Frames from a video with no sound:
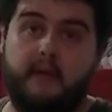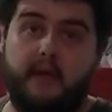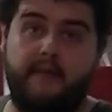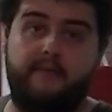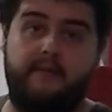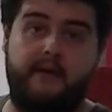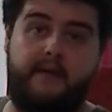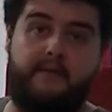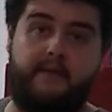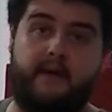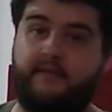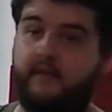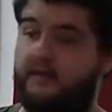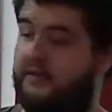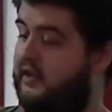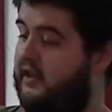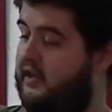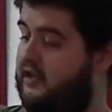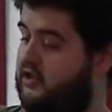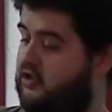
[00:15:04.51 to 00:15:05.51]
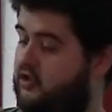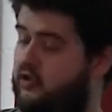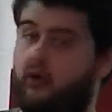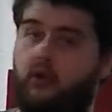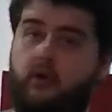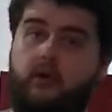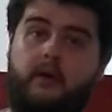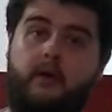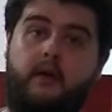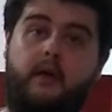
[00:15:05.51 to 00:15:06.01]
Everything is
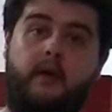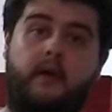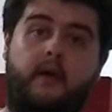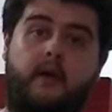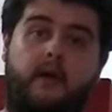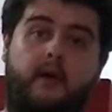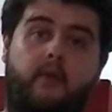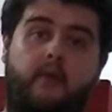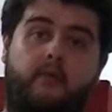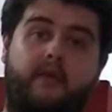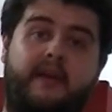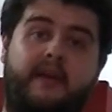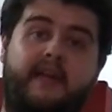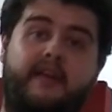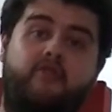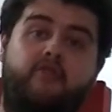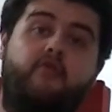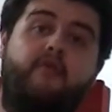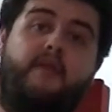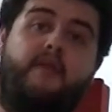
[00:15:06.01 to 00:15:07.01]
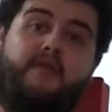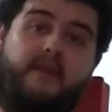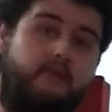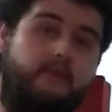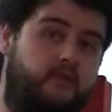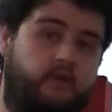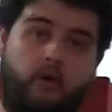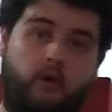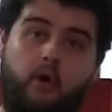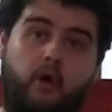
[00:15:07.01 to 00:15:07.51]
stored related to the theme,
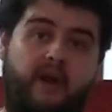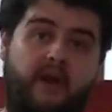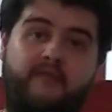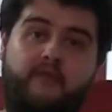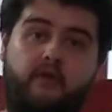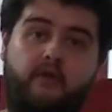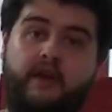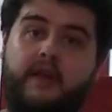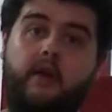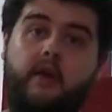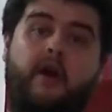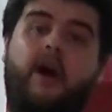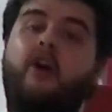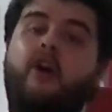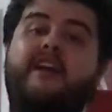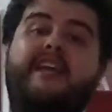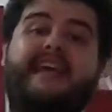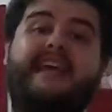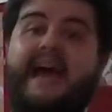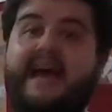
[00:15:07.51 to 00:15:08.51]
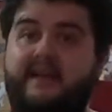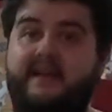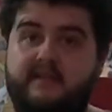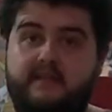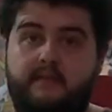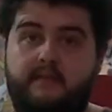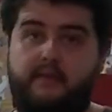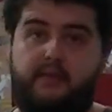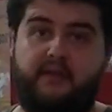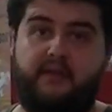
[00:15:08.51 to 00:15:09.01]
so all I've got here are
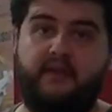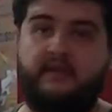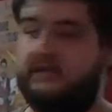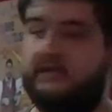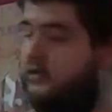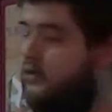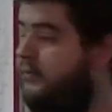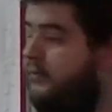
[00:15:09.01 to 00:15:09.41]
gags, things to